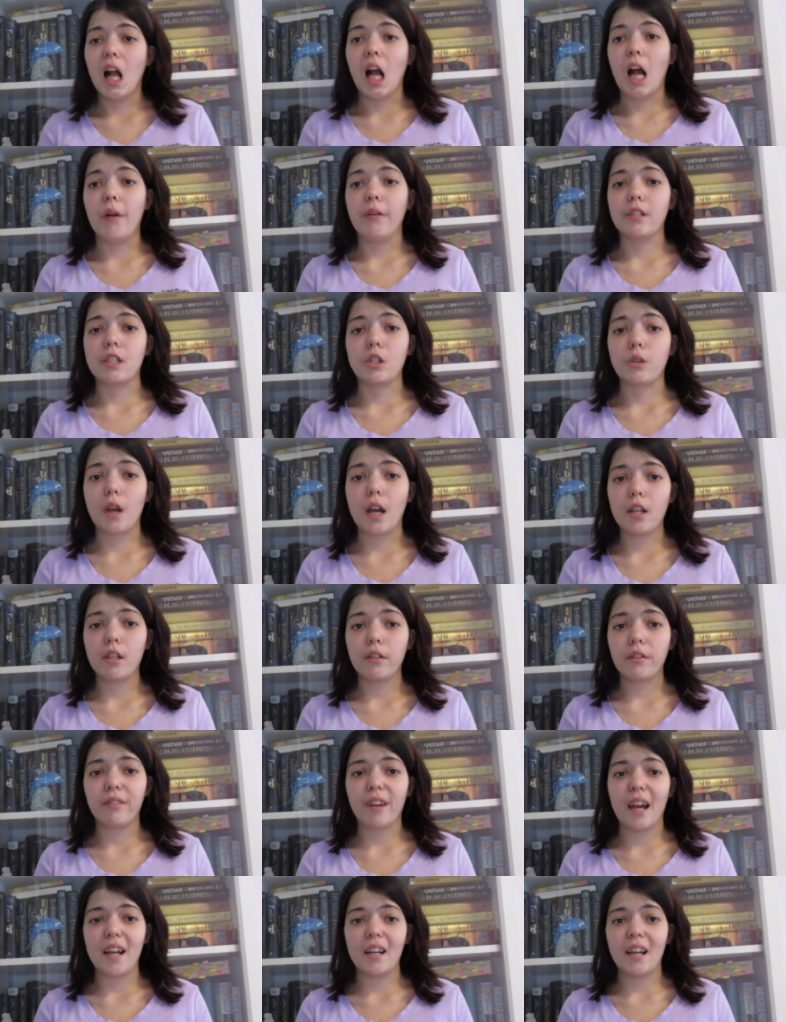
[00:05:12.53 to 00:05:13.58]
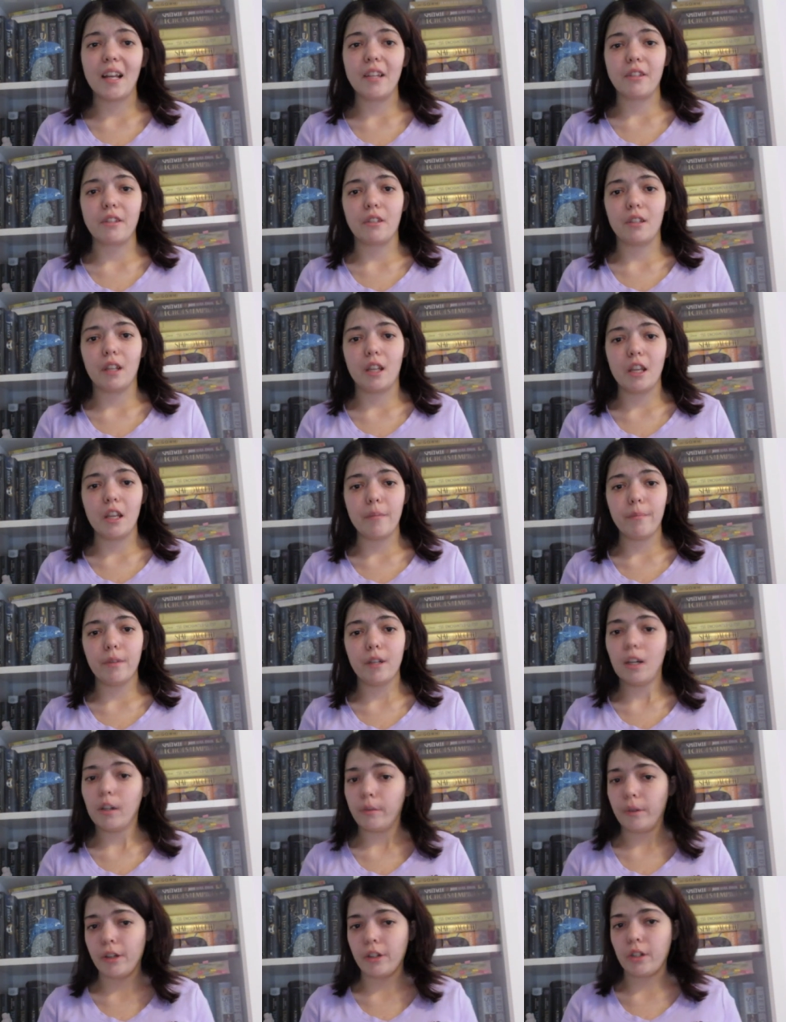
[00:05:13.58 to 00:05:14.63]
I was trying to find it as an
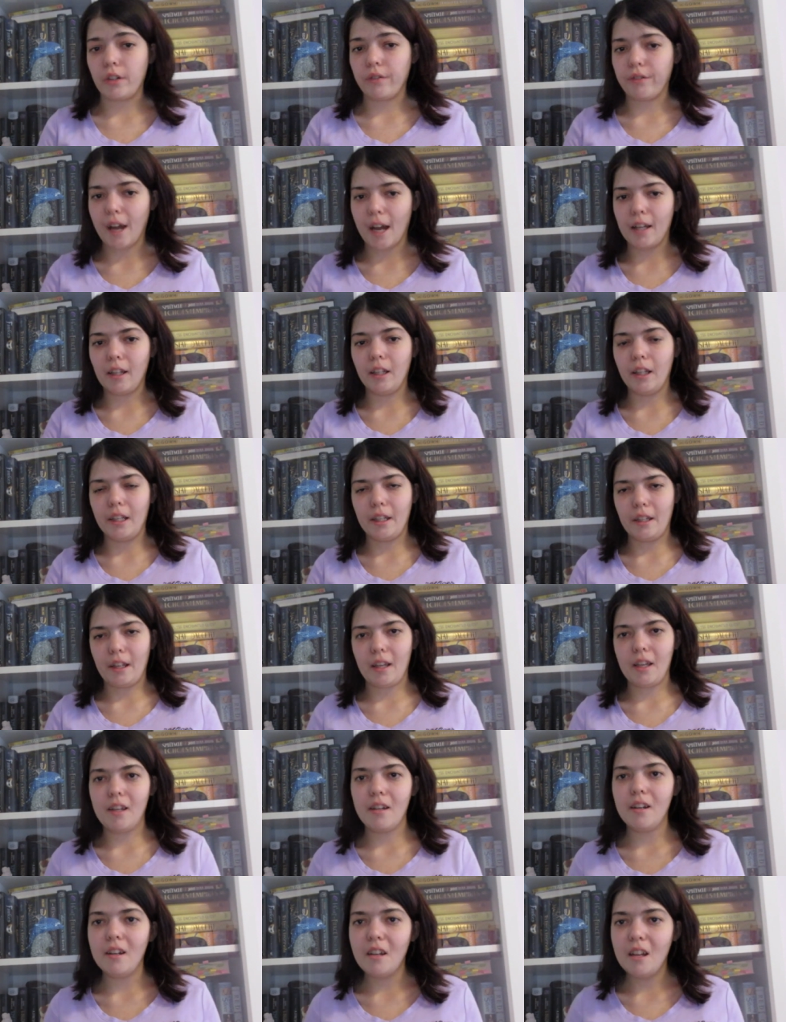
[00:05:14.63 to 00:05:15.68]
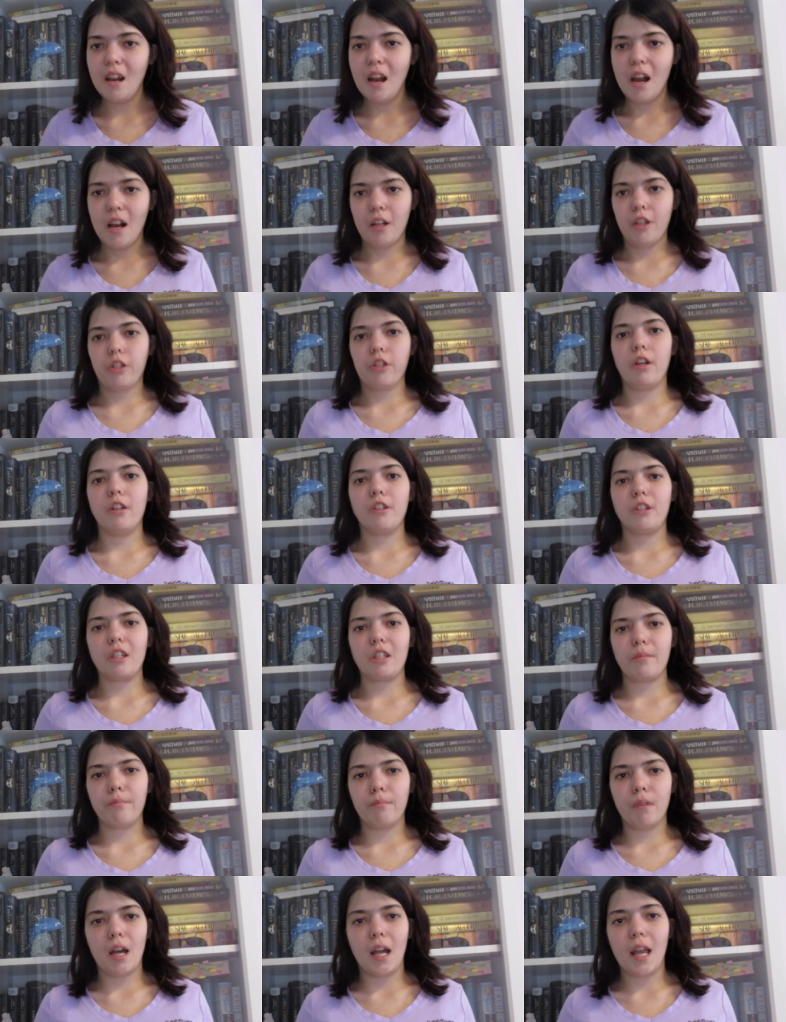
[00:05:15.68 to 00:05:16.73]
ebook, which I finally did, so I
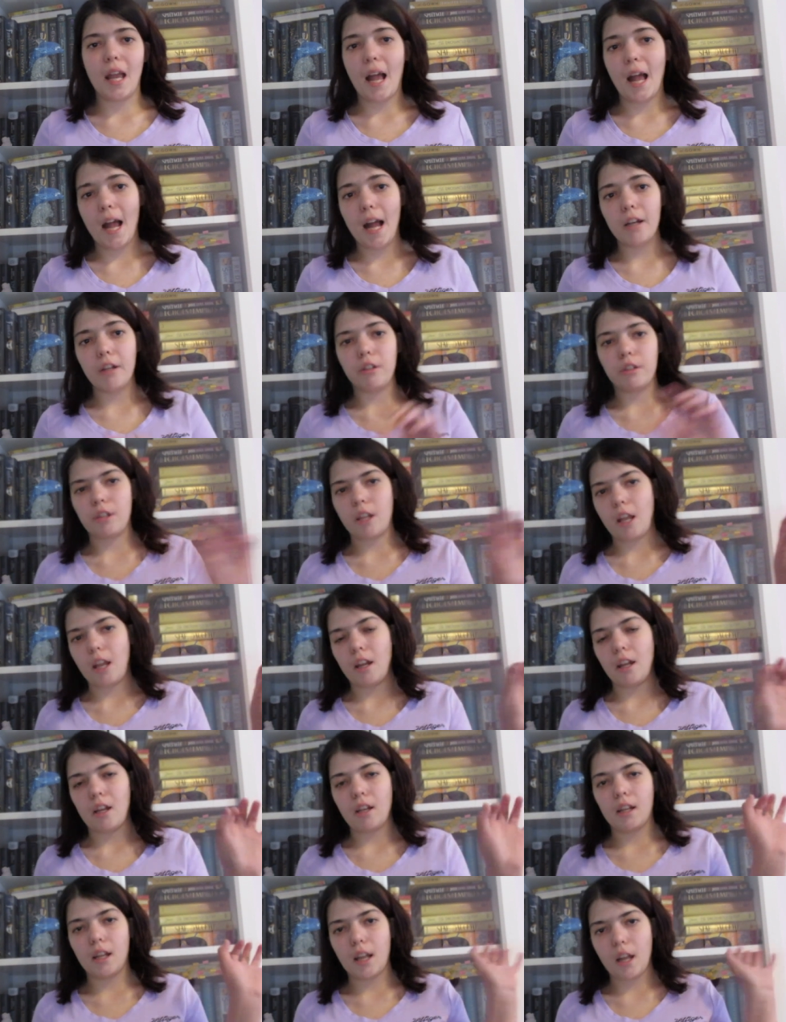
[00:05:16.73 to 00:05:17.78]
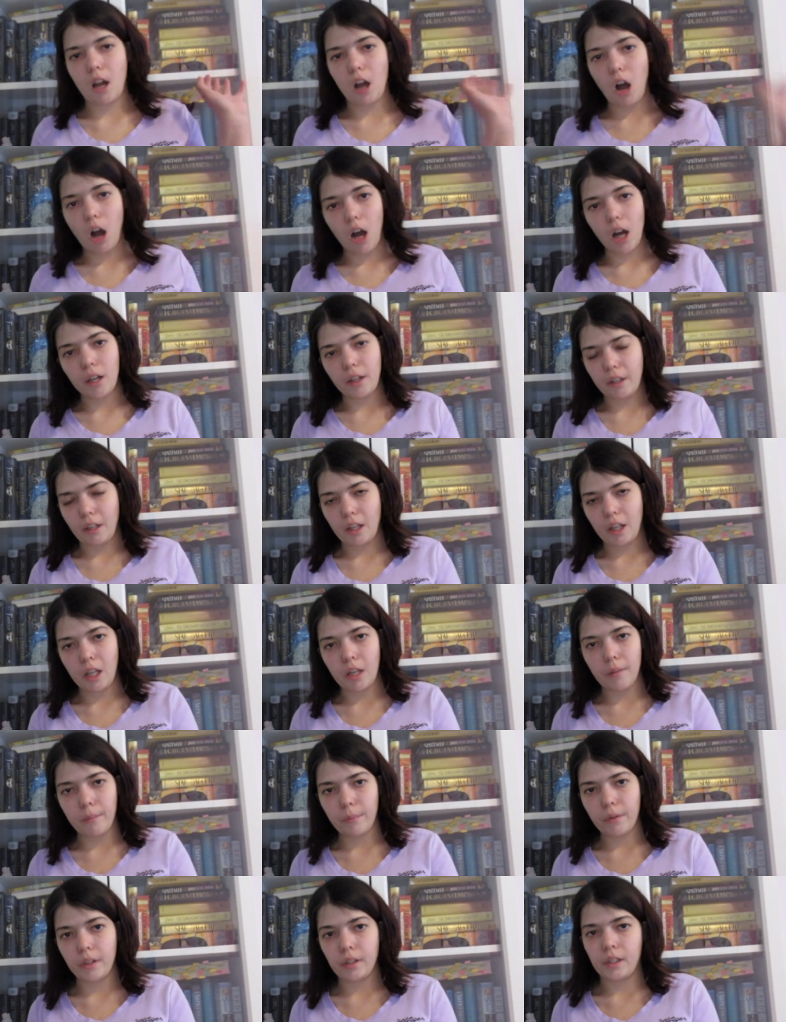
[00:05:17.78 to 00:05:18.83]
just might annotate it on the
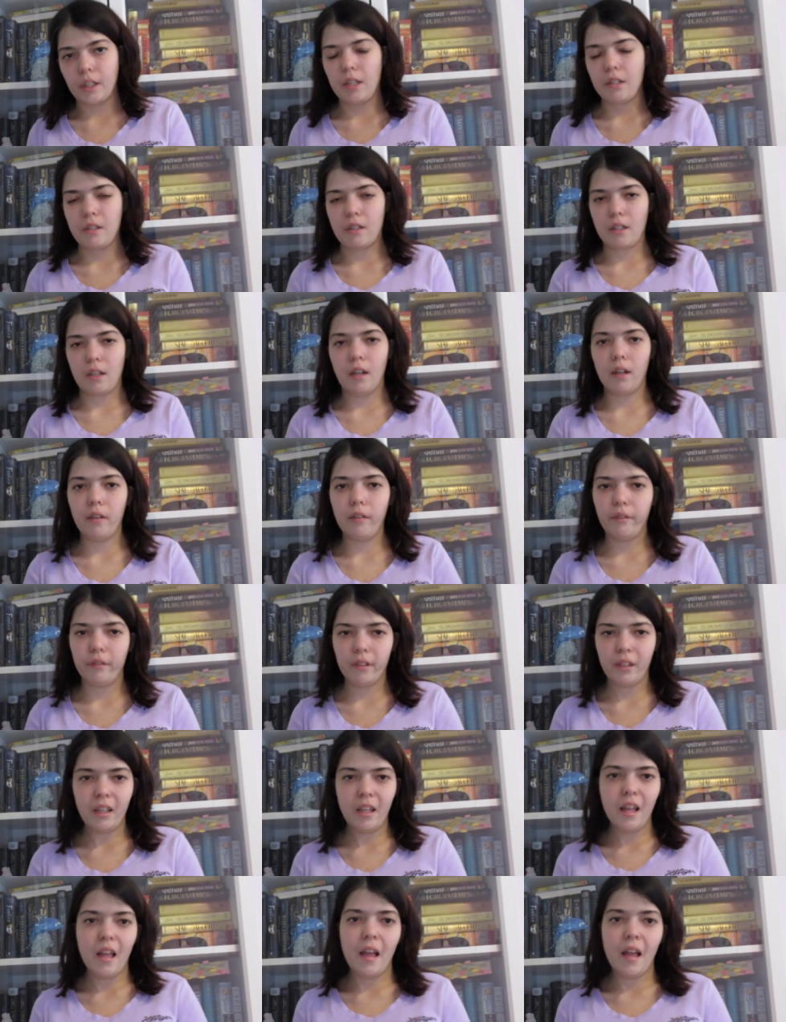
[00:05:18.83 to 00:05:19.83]
ebook itself.